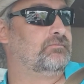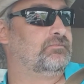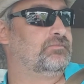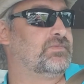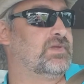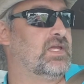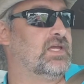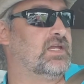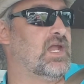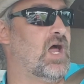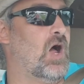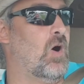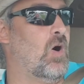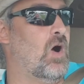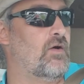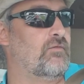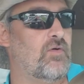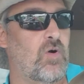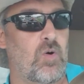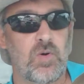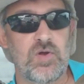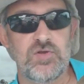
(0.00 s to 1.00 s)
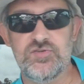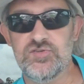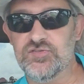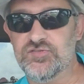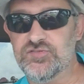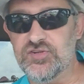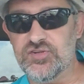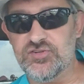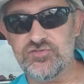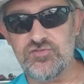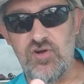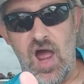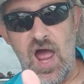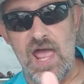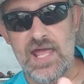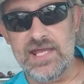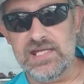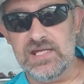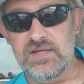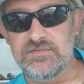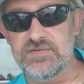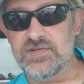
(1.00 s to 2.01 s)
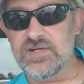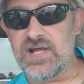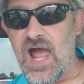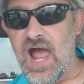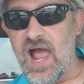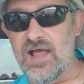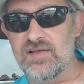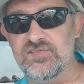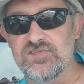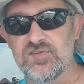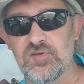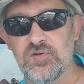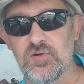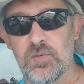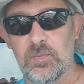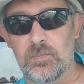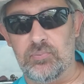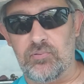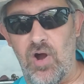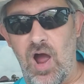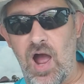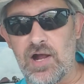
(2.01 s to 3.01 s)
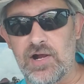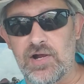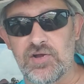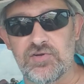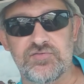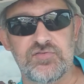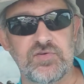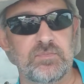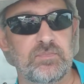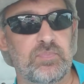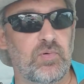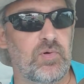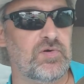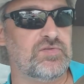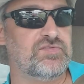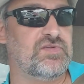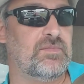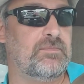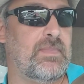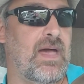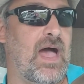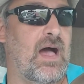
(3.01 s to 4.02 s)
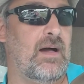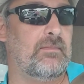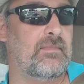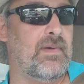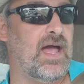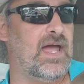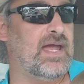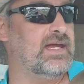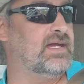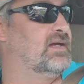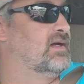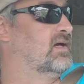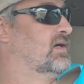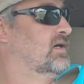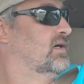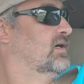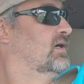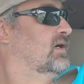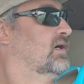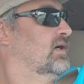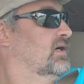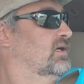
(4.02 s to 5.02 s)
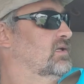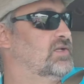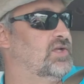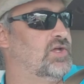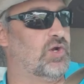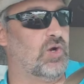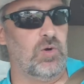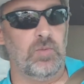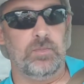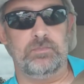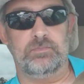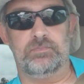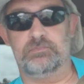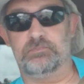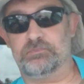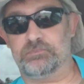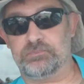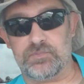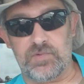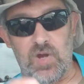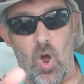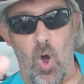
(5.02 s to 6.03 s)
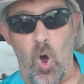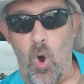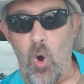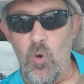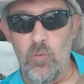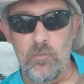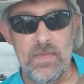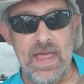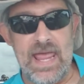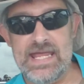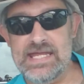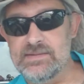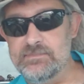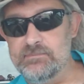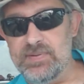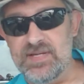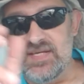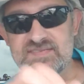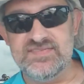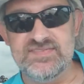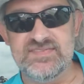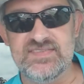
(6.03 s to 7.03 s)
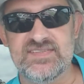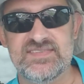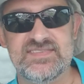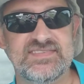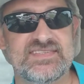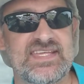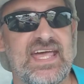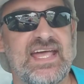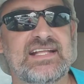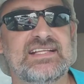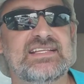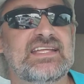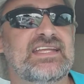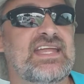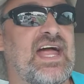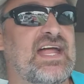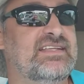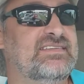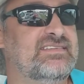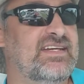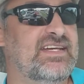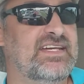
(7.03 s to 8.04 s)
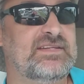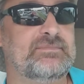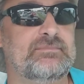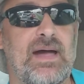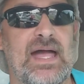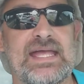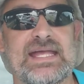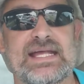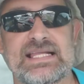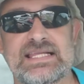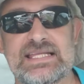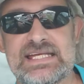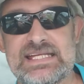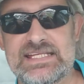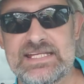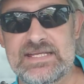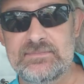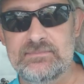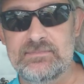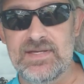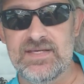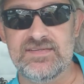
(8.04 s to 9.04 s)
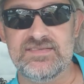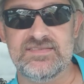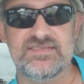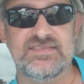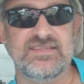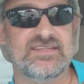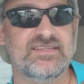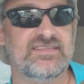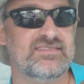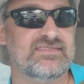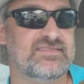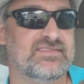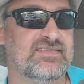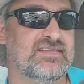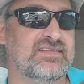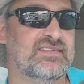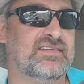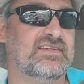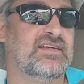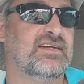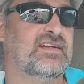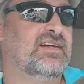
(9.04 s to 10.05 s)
You know, I've always used to try and give you guys little progress reports about my little homemade business thing that I did, my cleaning business, and